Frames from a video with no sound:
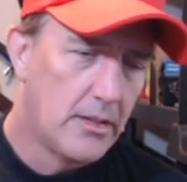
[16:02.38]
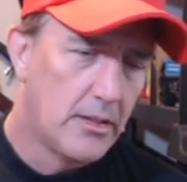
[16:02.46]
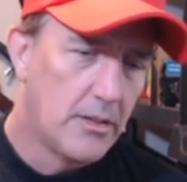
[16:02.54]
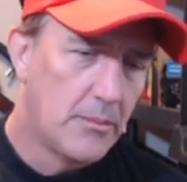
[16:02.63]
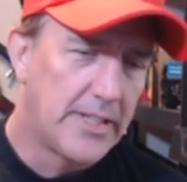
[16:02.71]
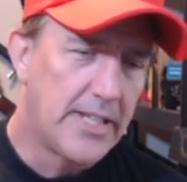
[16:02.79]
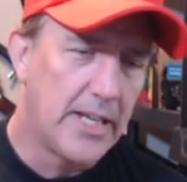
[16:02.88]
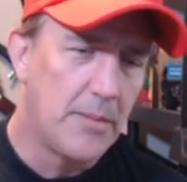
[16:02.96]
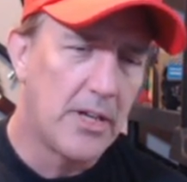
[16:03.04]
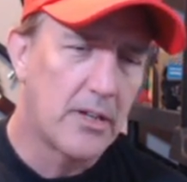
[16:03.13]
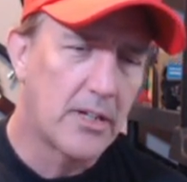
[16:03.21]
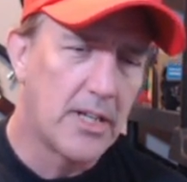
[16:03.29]
my team
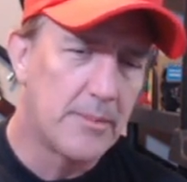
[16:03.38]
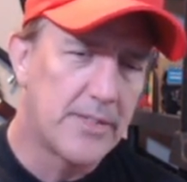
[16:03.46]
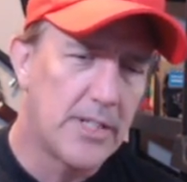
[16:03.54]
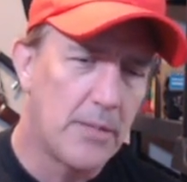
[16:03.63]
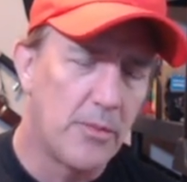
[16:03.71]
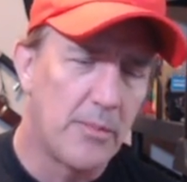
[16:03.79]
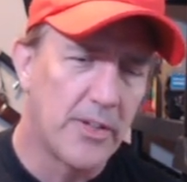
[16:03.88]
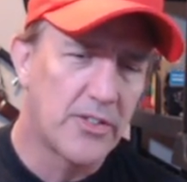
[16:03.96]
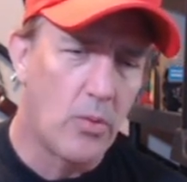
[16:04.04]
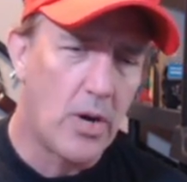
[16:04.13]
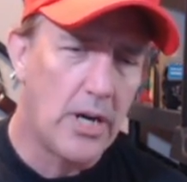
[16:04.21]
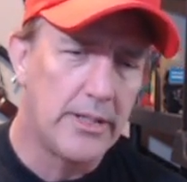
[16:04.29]
leader comes up with my
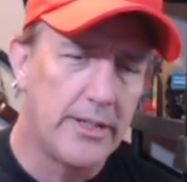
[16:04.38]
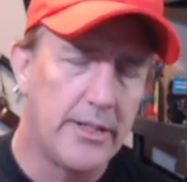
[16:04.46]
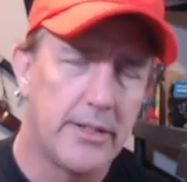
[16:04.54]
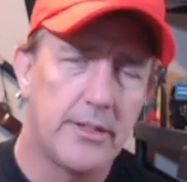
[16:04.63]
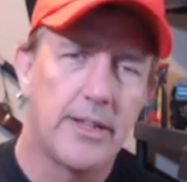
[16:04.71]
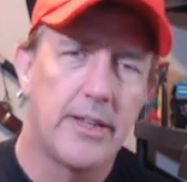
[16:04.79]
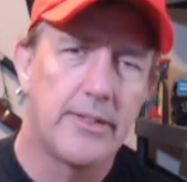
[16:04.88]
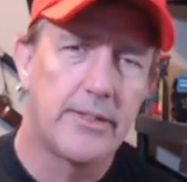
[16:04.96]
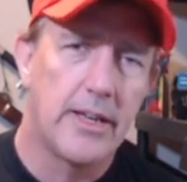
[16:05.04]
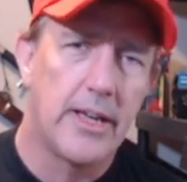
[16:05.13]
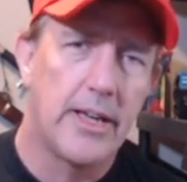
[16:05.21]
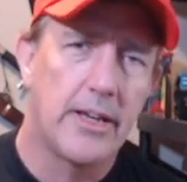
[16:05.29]
squad leader and they
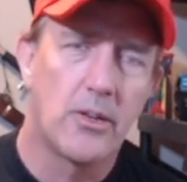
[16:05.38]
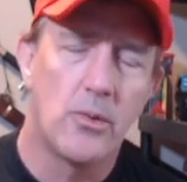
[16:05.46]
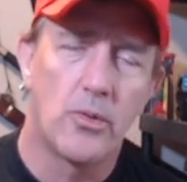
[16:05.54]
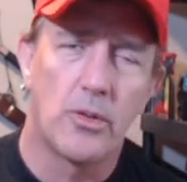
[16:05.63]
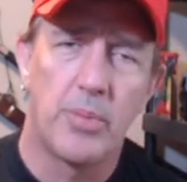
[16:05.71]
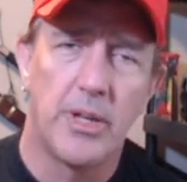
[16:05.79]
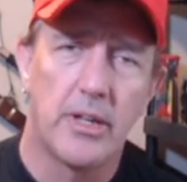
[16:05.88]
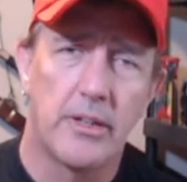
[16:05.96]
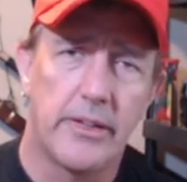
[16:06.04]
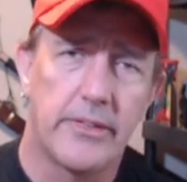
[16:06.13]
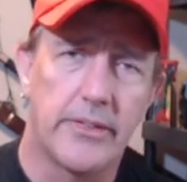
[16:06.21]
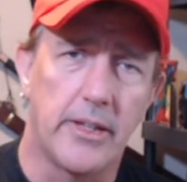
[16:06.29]
say, "Hey, you're going to
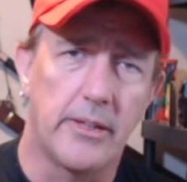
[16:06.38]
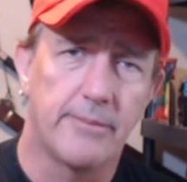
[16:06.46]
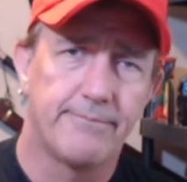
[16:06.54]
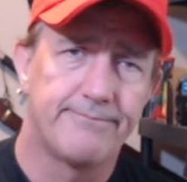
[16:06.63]
PLDC."